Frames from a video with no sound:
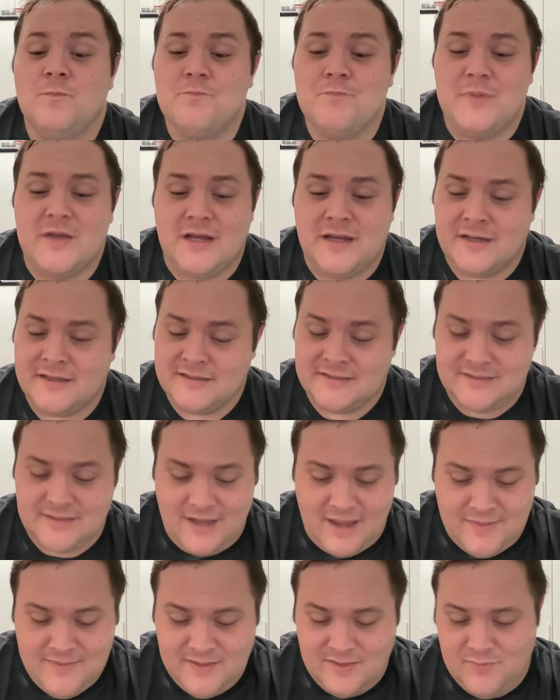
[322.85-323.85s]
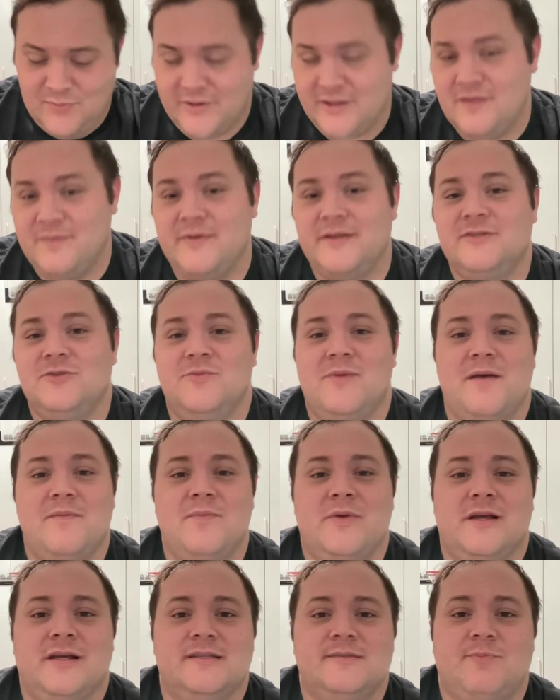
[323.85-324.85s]
Because, and this brings me to my
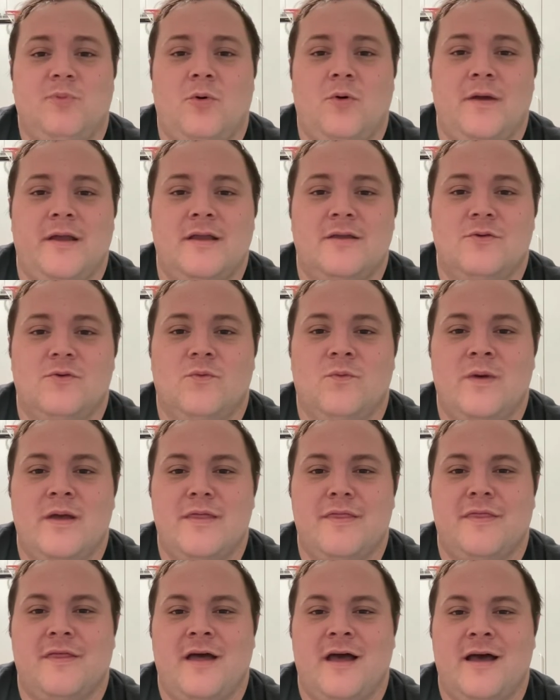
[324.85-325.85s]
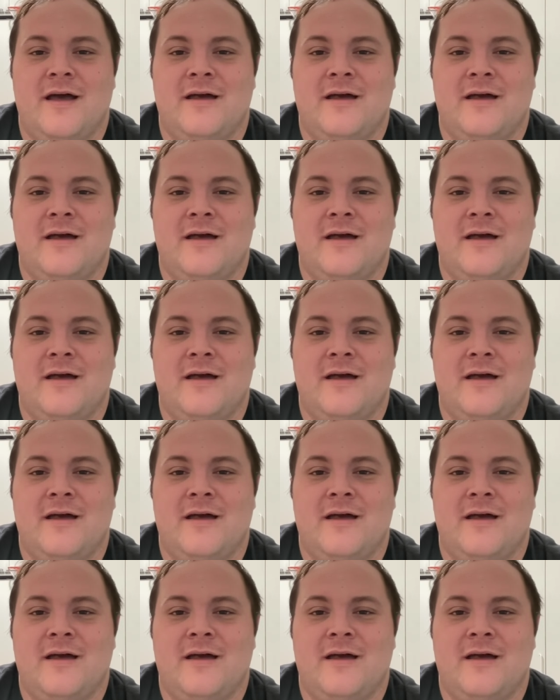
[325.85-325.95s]
biggest point with